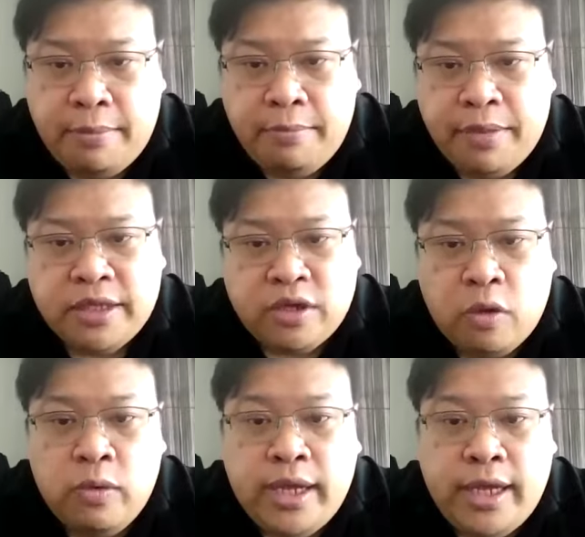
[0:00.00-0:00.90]
it's
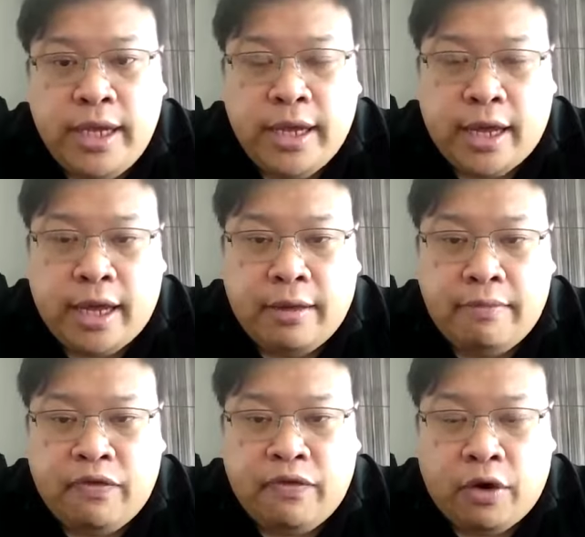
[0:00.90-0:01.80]
only
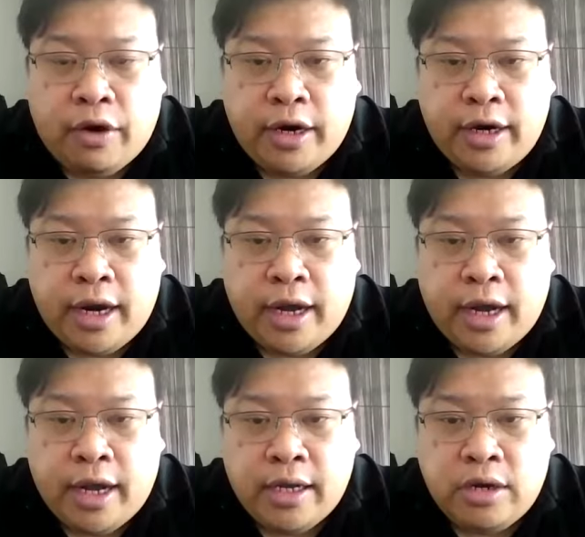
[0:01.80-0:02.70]
for
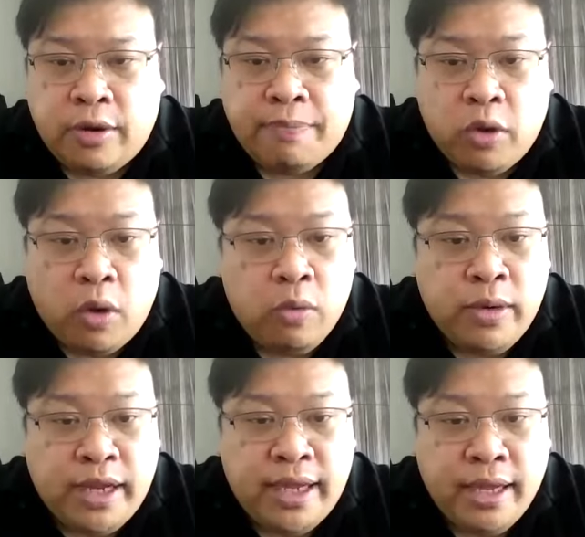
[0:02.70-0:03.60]
crypto
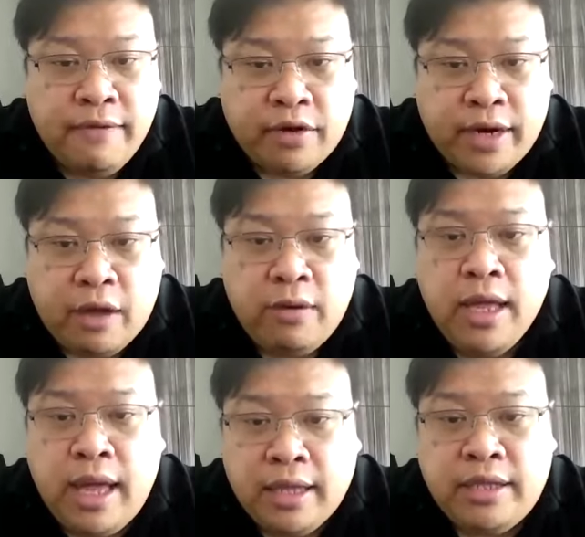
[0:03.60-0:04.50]
only for now
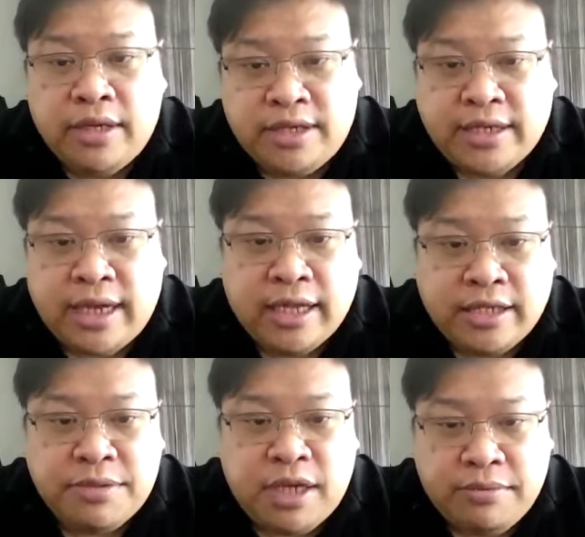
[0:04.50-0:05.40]
until the CESA
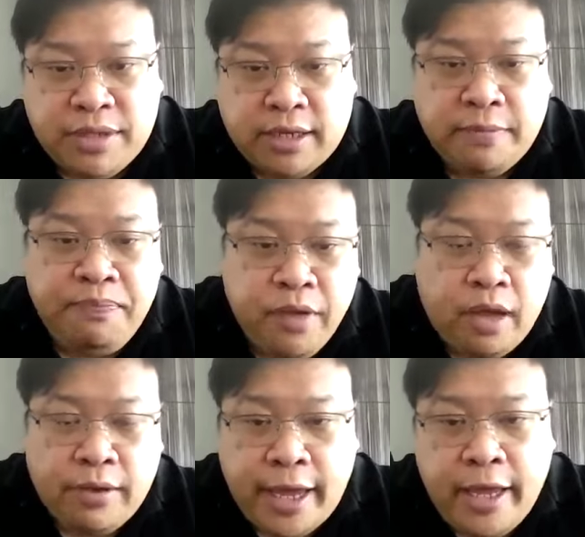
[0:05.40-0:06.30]
license comes in.
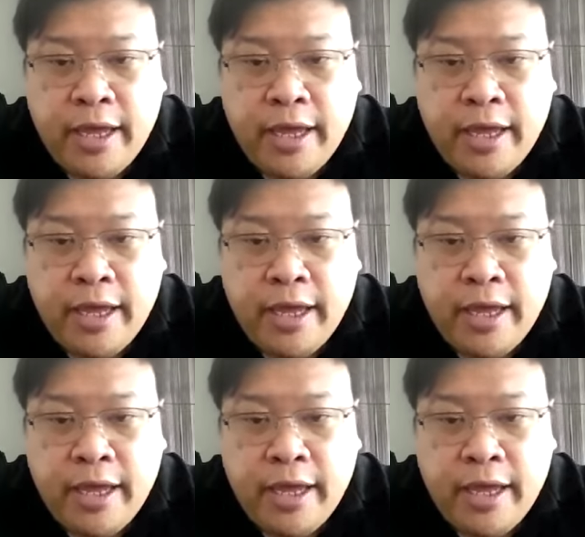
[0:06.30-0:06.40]
Okay,